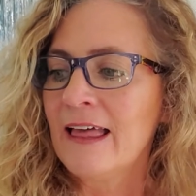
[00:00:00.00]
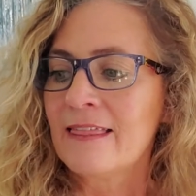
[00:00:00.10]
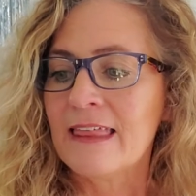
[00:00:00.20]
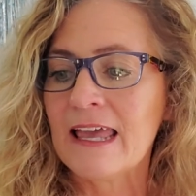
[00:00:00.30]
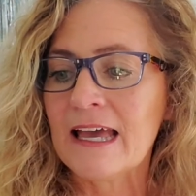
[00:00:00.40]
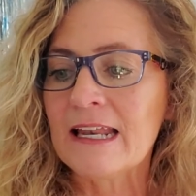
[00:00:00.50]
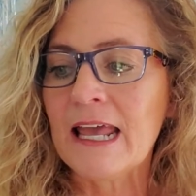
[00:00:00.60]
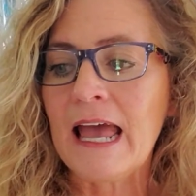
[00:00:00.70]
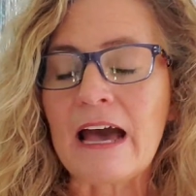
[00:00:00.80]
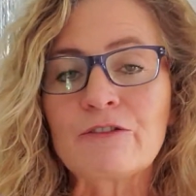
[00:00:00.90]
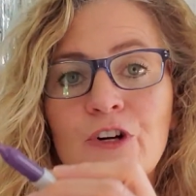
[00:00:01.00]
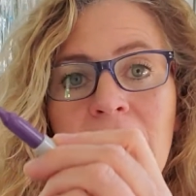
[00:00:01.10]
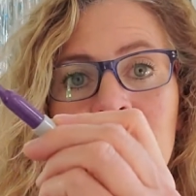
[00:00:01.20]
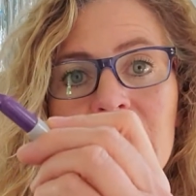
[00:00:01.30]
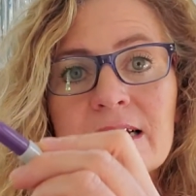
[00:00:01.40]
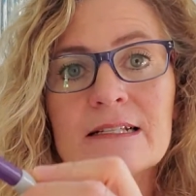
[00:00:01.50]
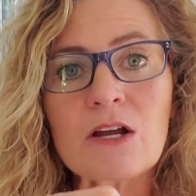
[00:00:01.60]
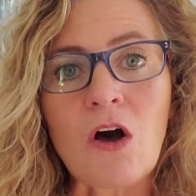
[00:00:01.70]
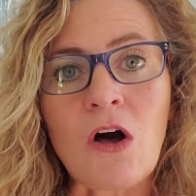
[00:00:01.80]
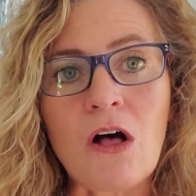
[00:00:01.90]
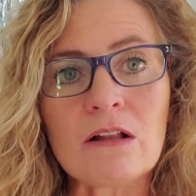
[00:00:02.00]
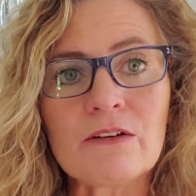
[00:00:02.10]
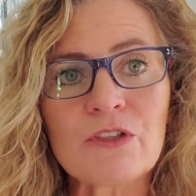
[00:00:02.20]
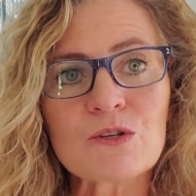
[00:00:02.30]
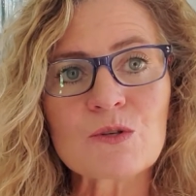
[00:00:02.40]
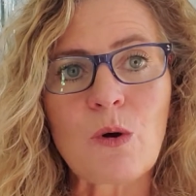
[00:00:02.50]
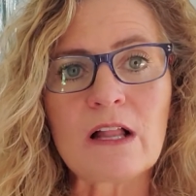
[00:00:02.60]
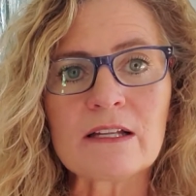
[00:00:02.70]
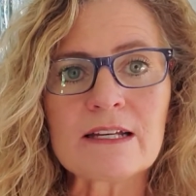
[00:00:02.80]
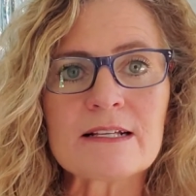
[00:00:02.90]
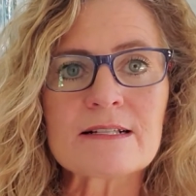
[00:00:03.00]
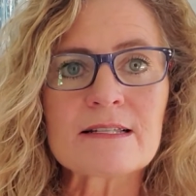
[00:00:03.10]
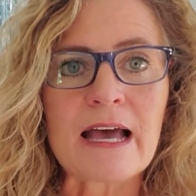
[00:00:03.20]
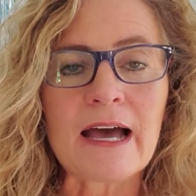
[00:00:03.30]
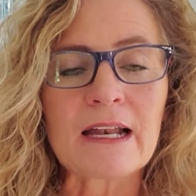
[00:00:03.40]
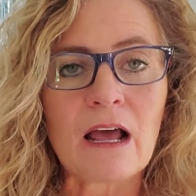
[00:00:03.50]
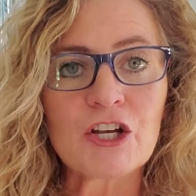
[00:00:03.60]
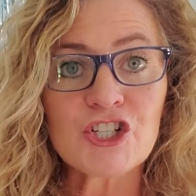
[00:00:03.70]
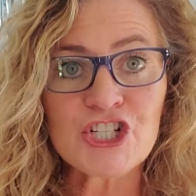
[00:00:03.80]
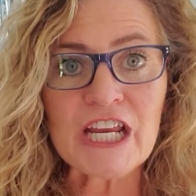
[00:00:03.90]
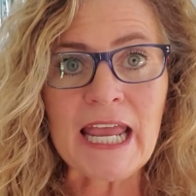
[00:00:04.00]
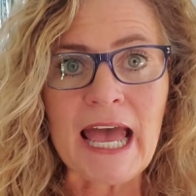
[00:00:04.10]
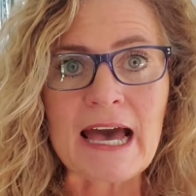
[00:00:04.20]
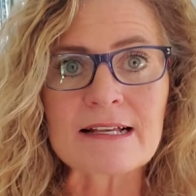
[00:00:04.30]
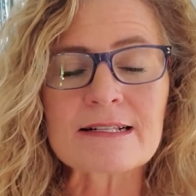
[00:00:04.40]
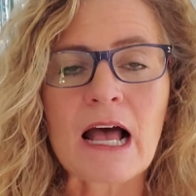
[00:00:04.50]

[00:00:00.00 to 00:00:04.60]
Then, after I list all of those qualities that she has,